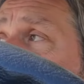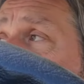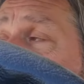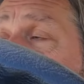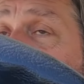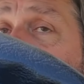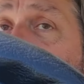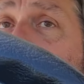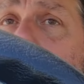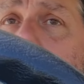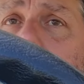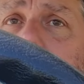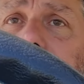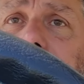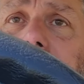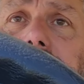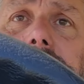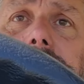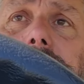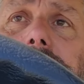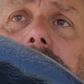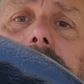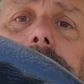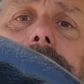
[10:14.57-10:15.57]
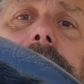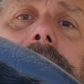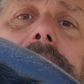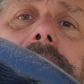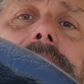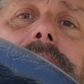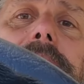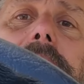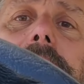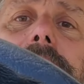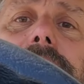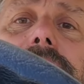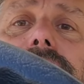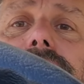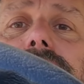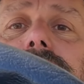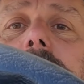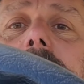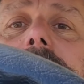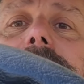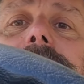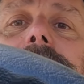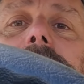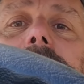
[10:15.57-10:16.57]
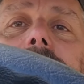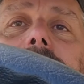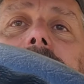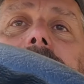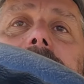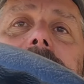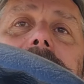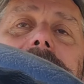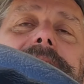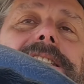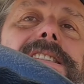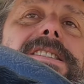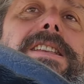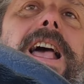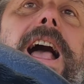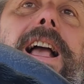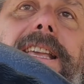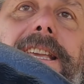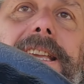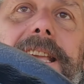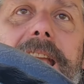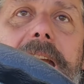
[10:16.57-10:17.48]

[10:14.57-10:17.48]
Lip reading: They always seem to have these dreadfully saggy